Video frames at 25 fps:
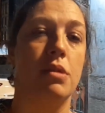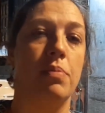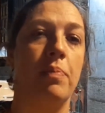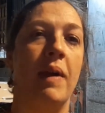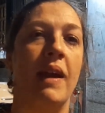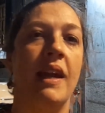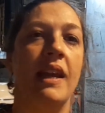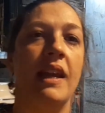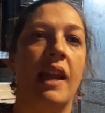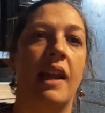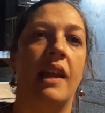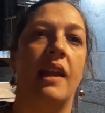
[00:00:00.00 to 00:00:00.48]

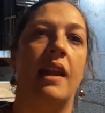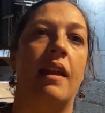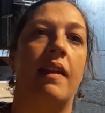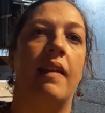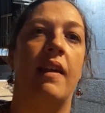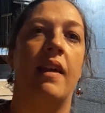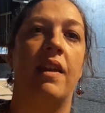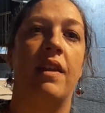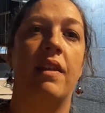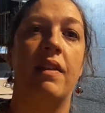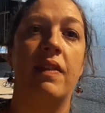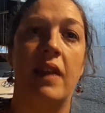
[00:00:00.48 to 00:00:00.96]
Spain, and the,
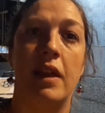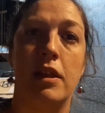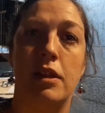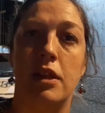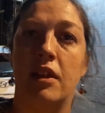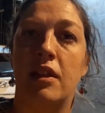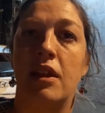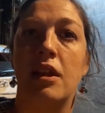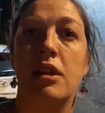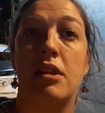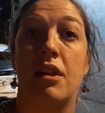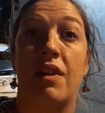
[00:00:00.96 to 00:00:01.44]
uh, the
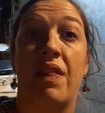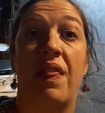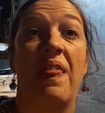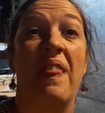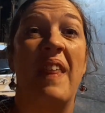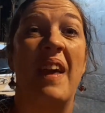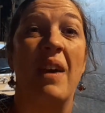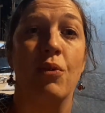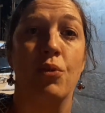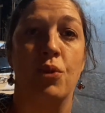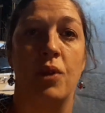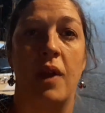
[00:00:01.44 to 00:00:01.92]
city is
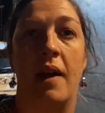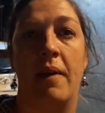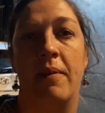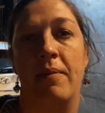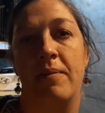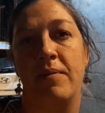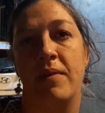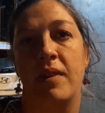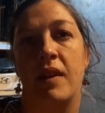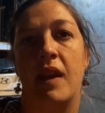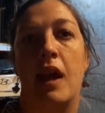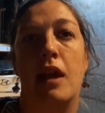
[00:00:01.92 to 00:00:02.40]

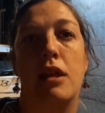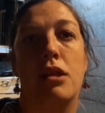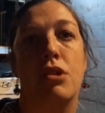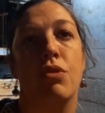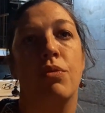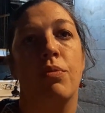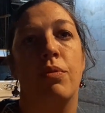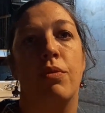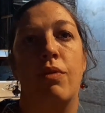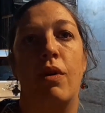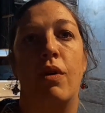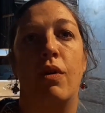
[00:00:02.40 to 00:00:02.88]
Ceuta, next
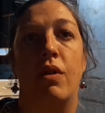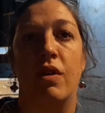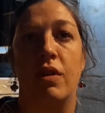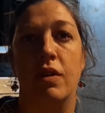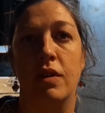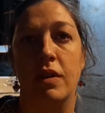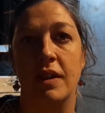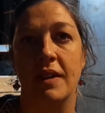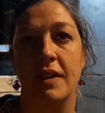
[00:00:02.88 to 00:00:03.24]
to Morocco.